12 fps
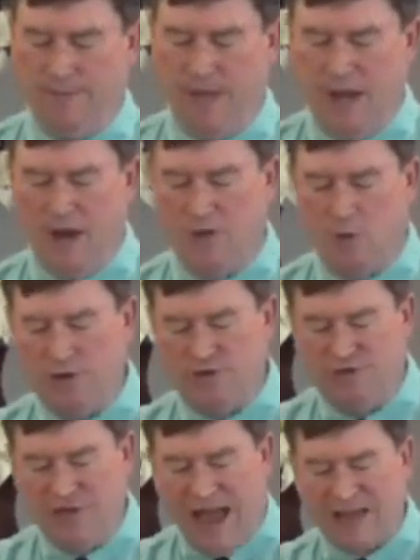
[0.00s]
In other words,
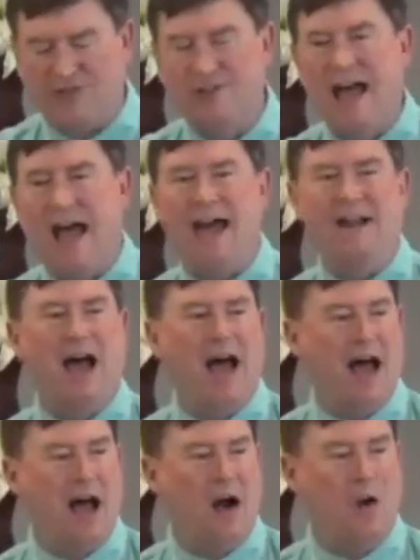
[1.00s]
that's not
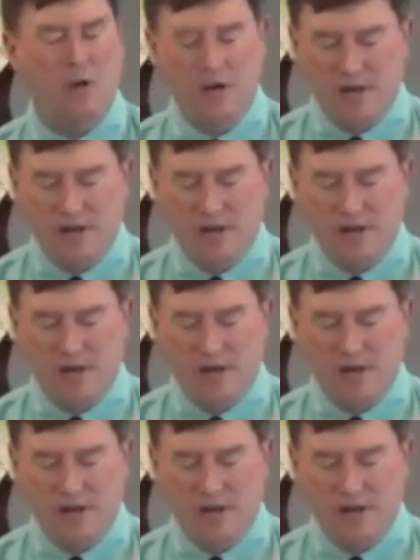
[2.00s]
how